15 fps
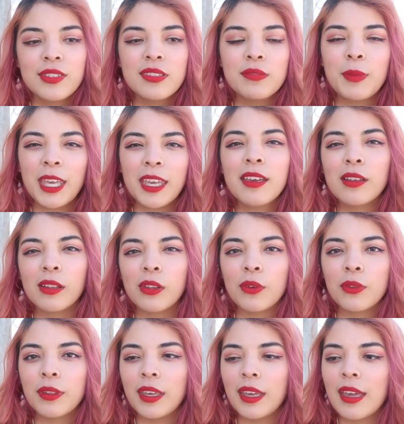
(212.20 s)
just making
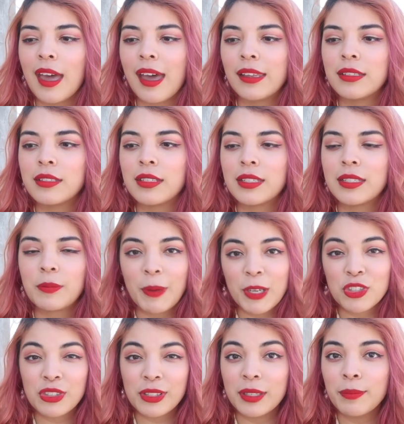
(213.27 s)
clothing and
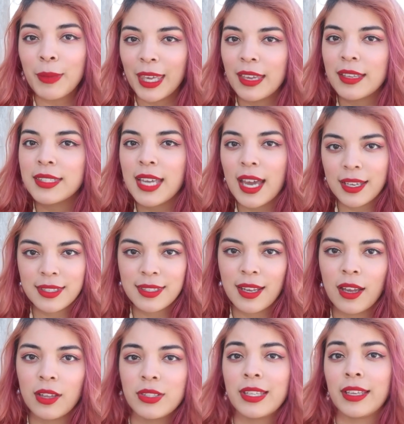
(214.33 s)
especially making
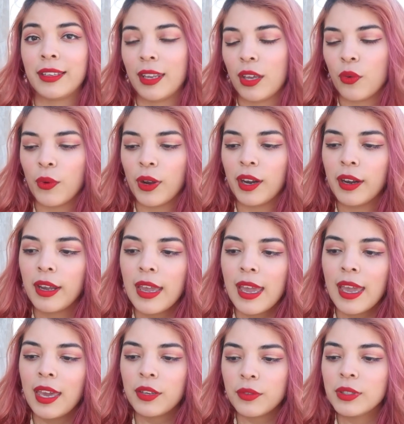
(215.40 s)
textiles like knitwear,
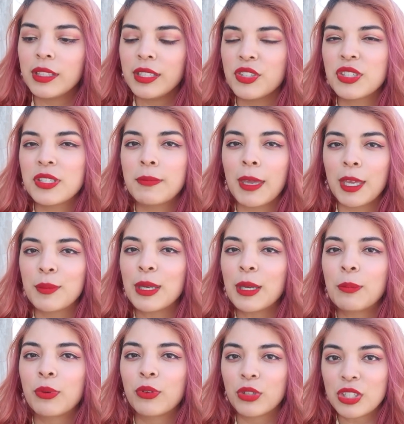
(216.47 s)
it really just made me
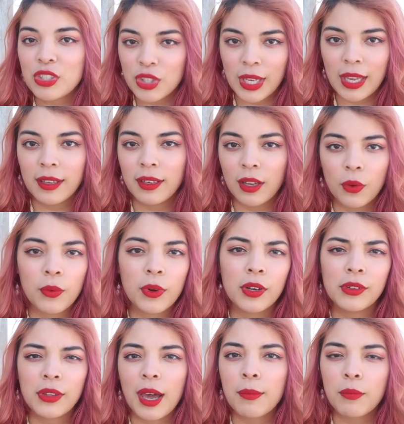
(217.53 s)
appreciate knitwear
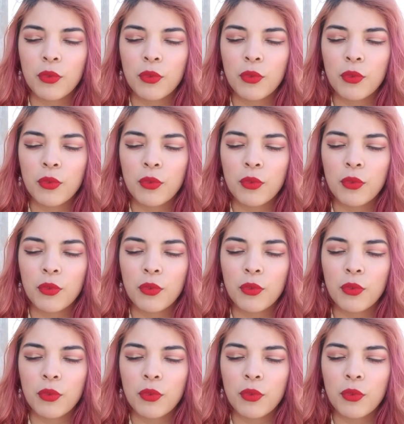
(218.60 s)
a lot